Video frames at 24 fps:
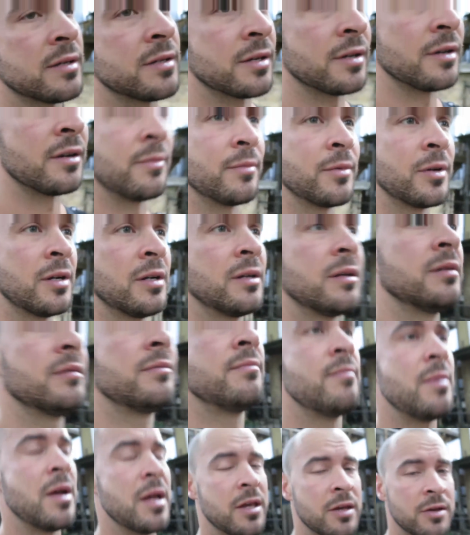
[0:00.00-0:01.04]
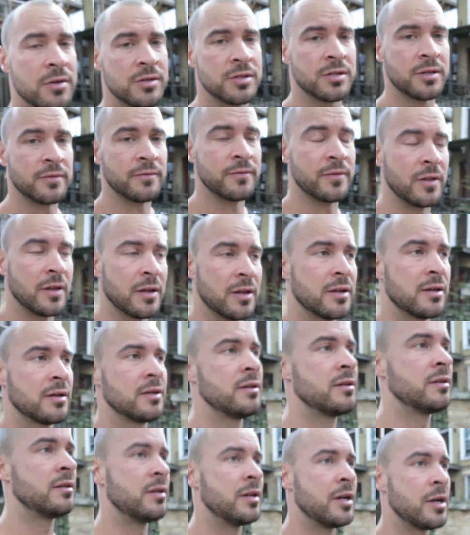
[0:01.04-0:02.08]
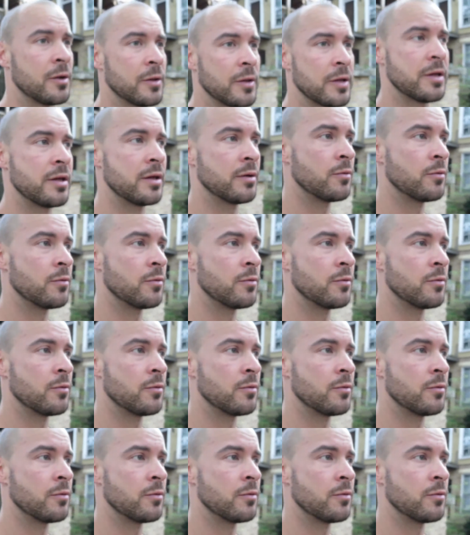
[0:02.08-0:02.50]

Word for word: so I'm gonna make use of the nearly